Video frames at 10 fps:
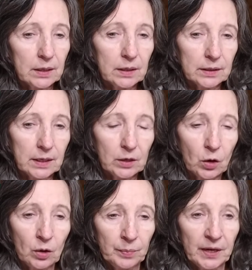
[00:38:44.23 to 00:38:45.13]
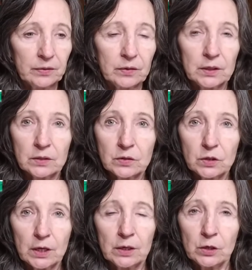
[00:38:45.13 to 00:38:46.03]
uh, get all my things
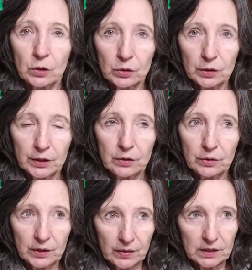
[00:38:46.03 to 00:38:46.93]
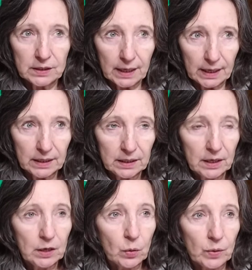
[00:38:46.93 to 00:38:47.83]
done earlier in the day
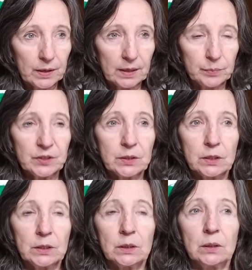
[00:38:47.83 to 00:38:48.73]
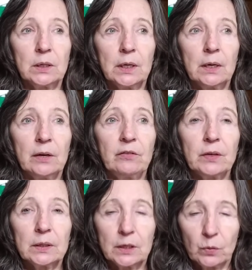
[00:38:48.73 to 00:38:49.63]
when I'm still
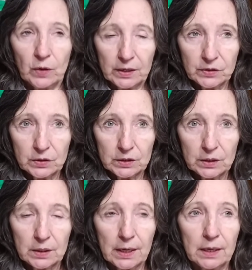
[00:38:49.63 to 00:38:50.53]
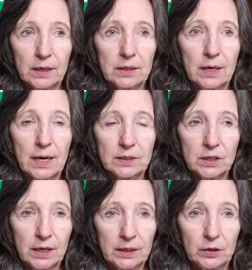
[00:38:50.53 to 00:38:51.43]
feeling rested and not
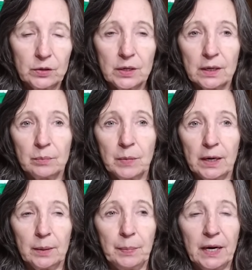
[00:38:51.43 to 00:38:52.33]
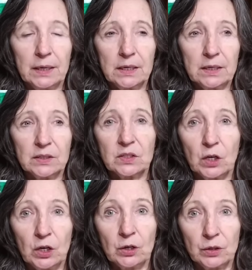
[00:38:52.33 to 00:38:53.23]
tired and my body
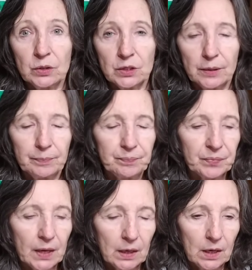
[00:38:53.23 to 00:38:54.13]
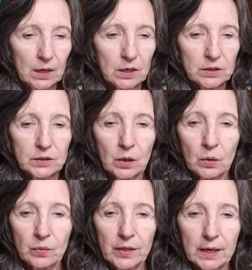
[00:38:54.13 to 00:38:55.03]
doesn't hurt.
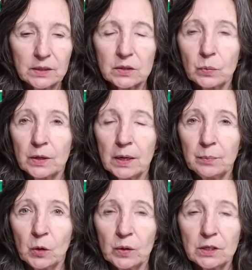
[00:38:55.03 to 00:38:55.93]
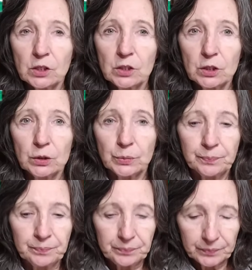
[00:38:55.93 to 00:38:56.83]
So that's what I'm going to do.